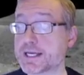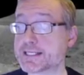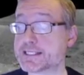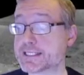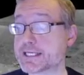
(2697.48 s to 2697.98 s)

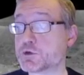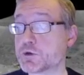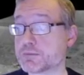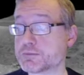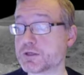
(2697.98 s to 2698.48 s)

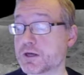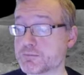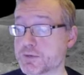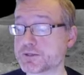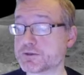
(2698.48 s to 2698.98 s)
decrypt a
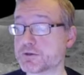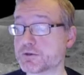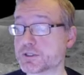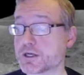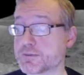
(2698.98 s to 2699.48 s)

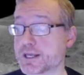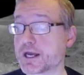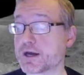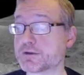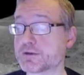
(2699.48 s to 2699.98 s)
bundle coming
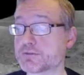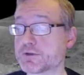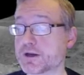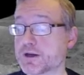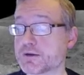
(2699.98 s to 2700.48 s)
out of
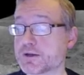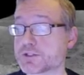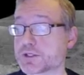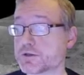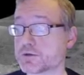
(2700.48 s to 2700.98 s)
a
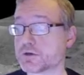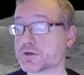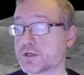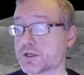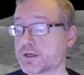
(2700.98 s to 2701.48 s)

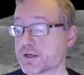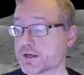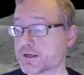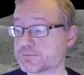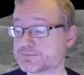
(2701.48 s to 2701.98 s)
secure
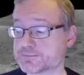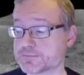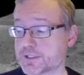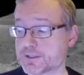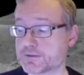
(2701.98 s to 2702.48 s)

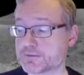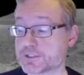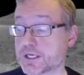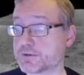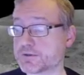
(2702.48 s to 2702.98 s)

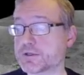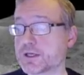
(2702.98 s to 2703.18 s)
tunnel